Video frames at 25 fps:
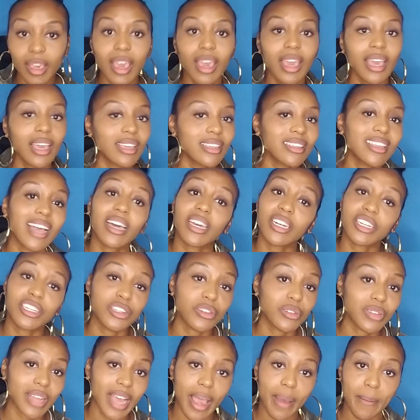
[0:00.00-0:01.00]
He's not going to
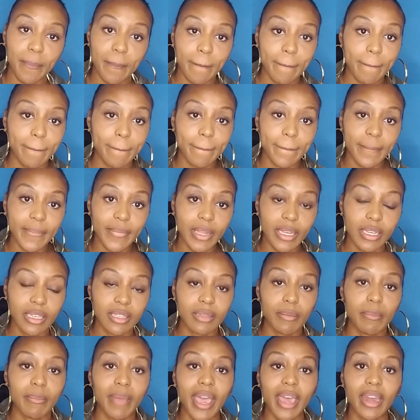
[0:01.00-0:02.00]
do that. He's
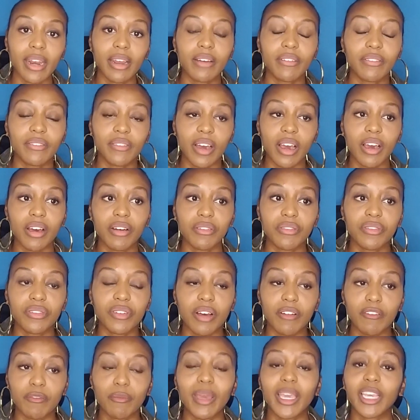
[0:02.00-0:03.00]
a man
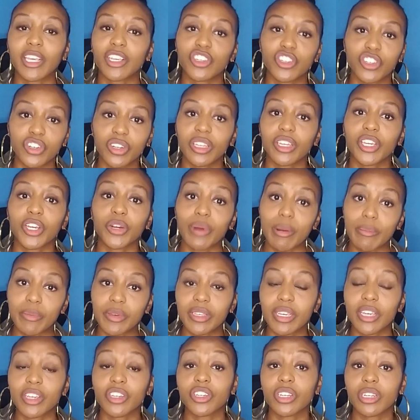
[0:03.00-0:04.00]
of making sure that your
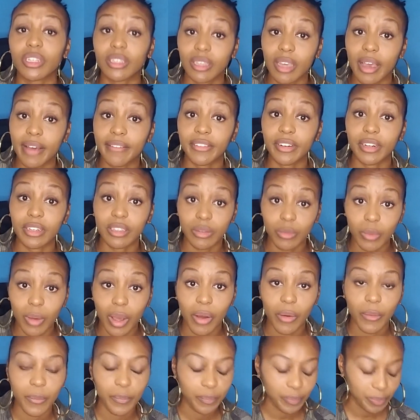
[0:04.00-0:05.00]
reputation is covered as
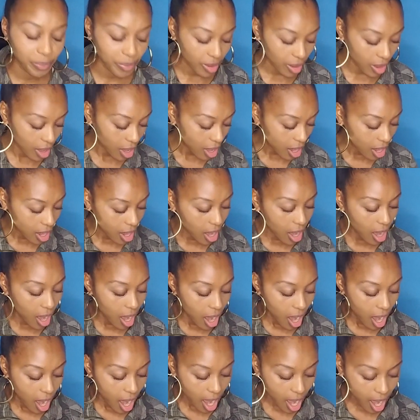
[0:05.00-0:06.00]
well.
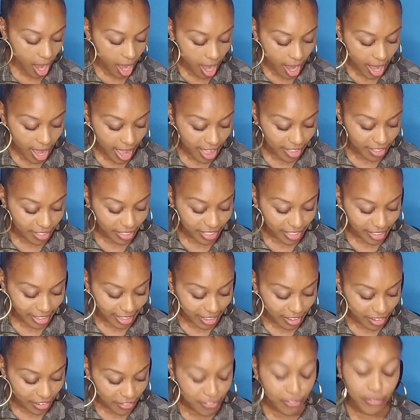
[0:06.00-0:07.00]
And
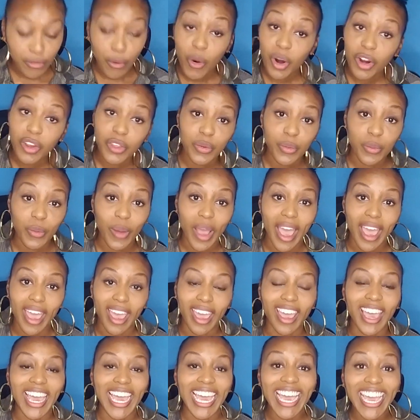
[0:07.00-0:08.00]
the fourth
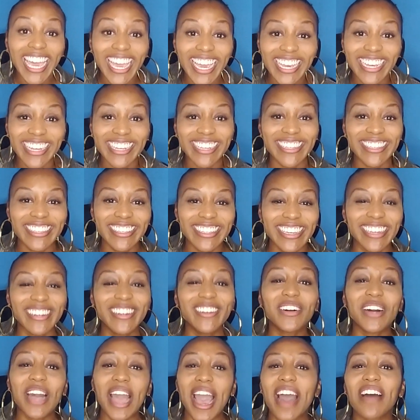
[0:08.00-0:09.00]
way is
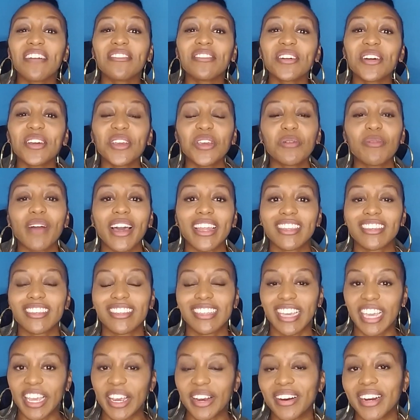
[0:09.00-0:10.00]
he'll cover you by the
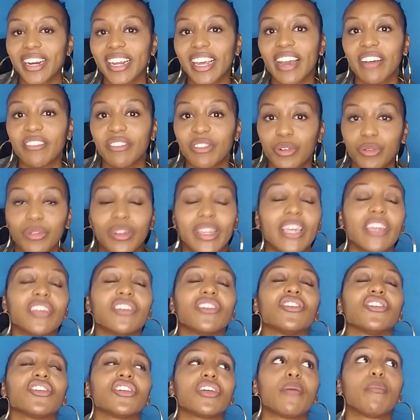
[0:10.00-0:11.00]
security of the
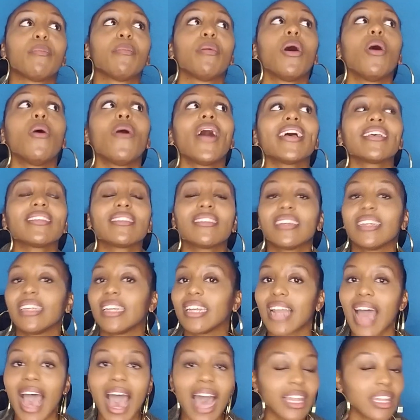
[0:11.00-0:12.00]
relationship. Boaz did
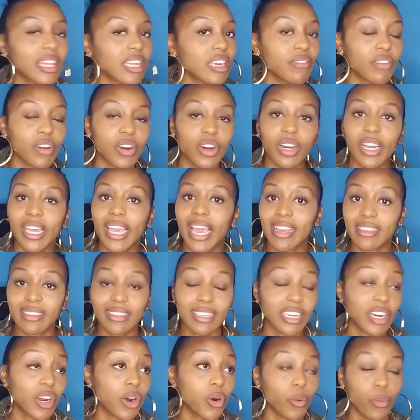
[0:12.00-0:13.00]
not leave her
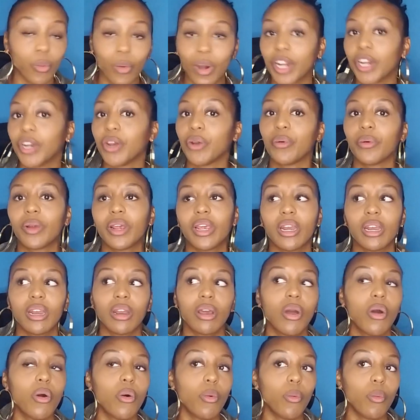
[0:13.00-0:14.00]
guessing or wondering
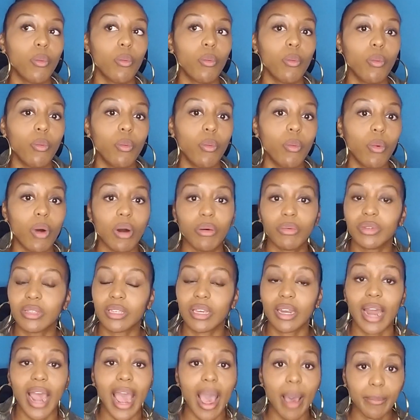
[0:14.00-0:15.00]
what was
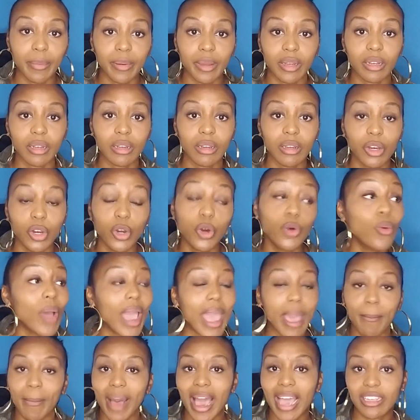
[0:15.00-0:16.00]
going to happen. Who
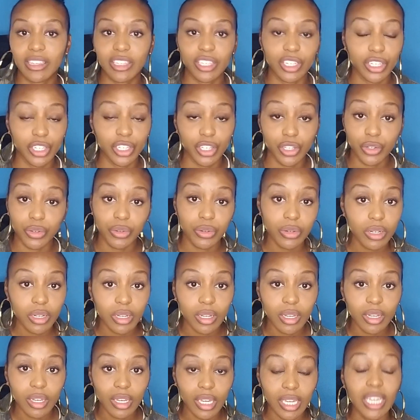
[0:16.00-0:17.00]
am I to you?
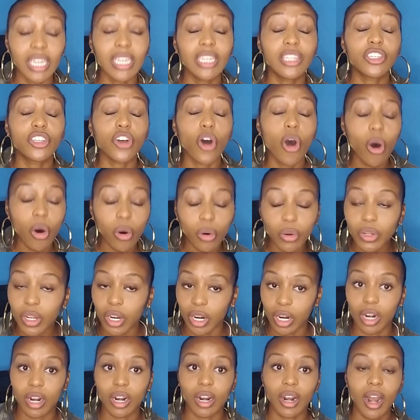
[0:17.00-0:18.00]
He told
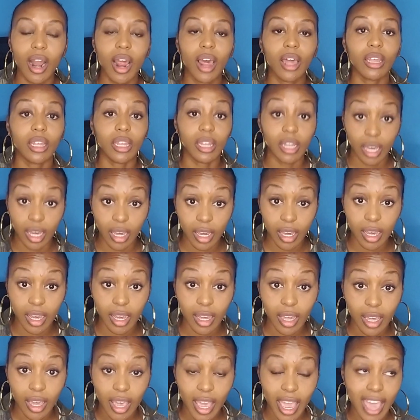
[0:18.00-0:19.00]
her, look,
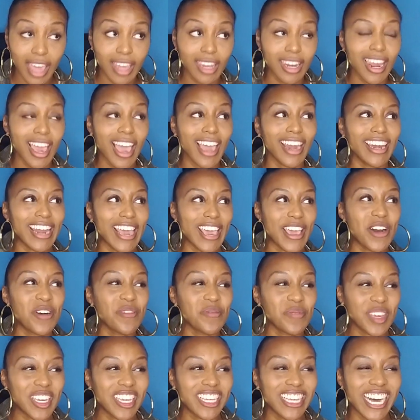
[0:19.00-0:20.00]
and
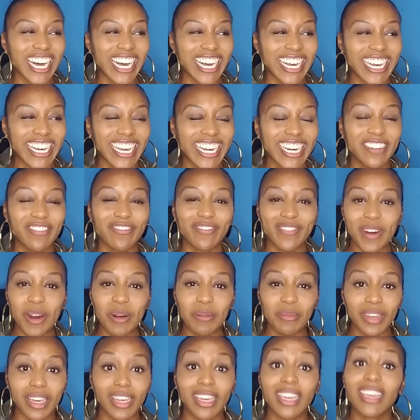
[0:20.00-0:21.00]
Naomi
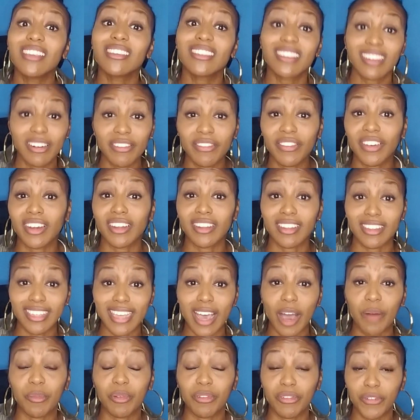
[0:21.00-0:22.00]
confirmed it. He's going to figure this
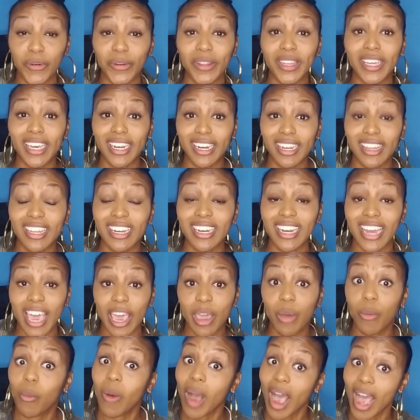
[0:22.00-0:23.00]
out before the end of the day.
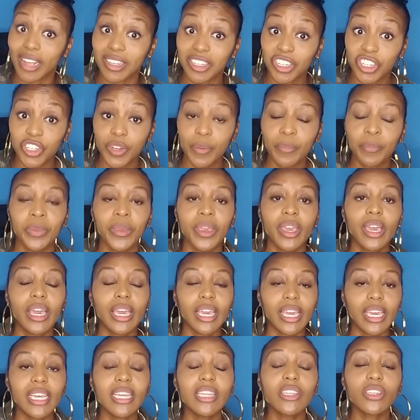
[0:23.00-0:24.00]
Watch.
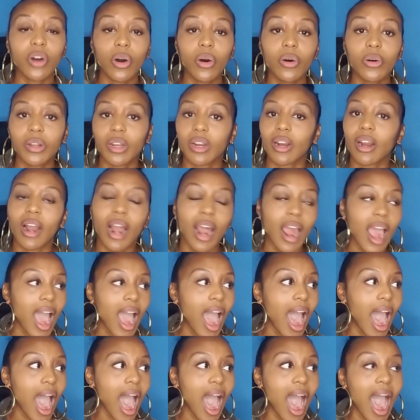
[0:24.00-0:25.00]
He told her,
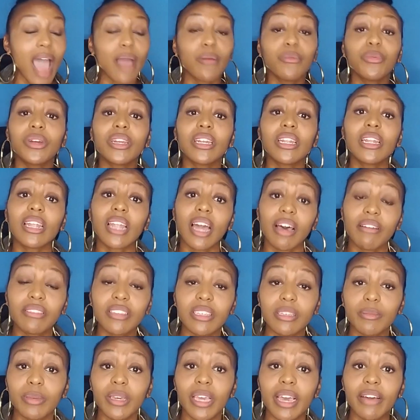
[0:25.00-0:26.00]
I would love
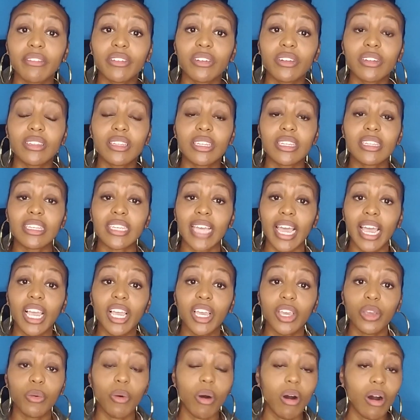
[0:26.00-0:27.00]
to be able to take
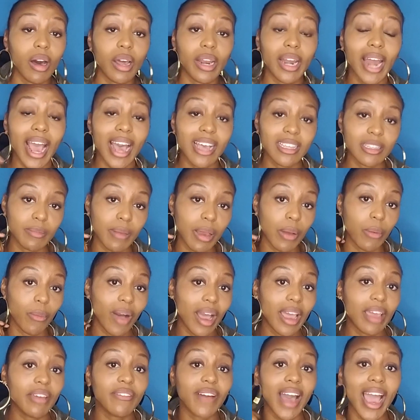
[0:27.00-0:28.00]
you on as my
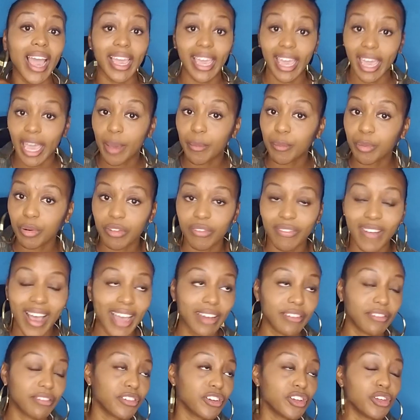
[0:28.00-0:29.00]
wife. I can
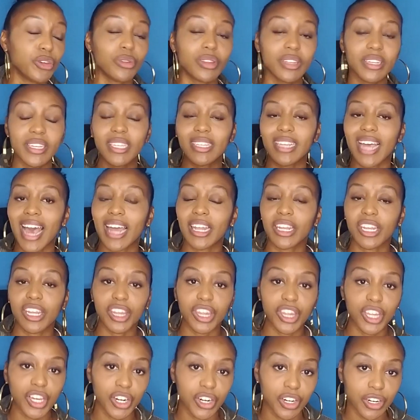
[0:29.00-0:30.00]
provide for you this, that, and the
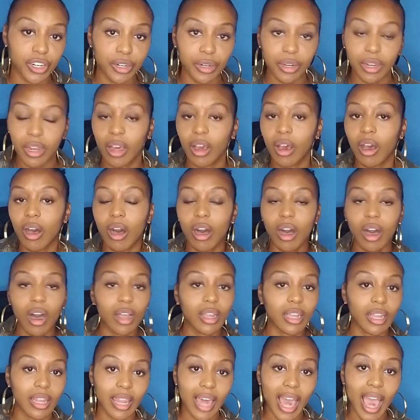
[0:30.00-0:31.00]
third,
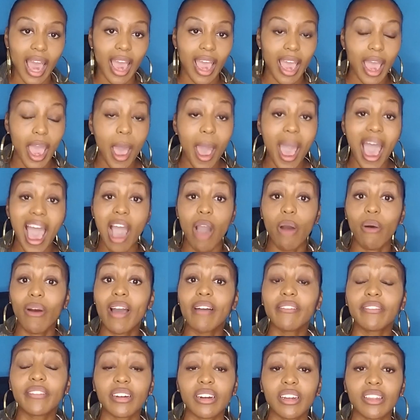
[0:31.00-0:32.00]
all of that.
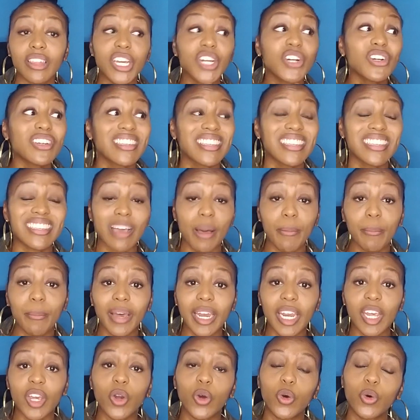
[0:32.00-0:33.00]
However, there is
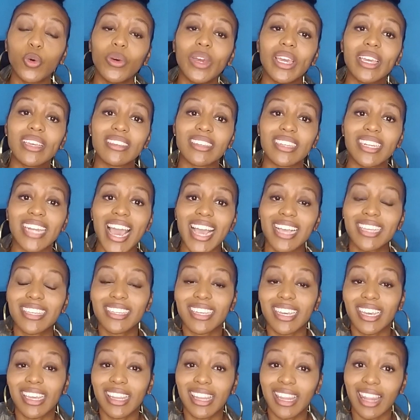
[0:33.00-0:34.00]
somebody who is next
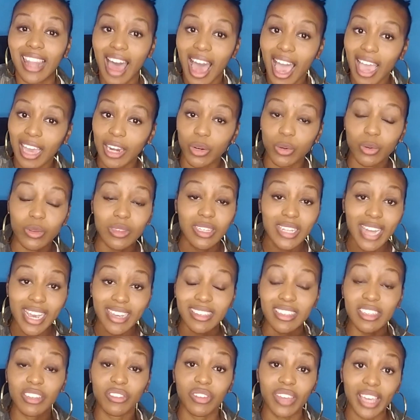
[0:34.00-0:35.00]
in line, who's
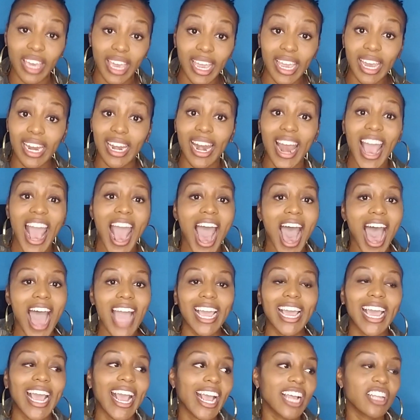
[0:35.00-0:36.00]
next of kin. I
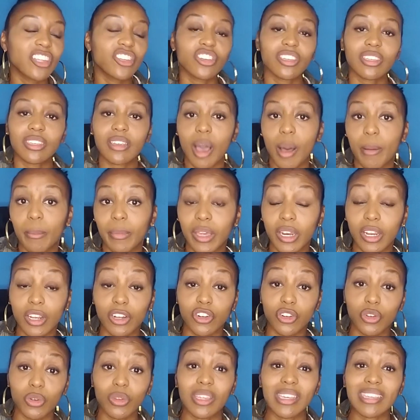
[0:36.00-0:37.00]
can't just come in and
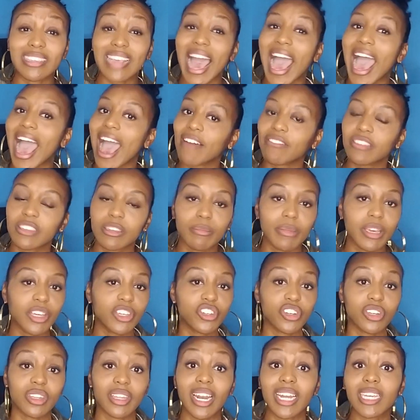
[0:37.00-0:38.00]
do this. I have to make
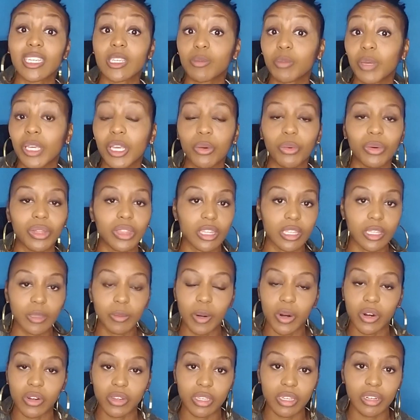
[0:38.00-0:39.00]
sure that I speak with this
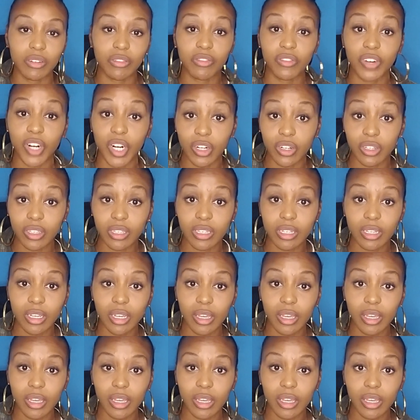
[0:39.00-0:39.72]
person first.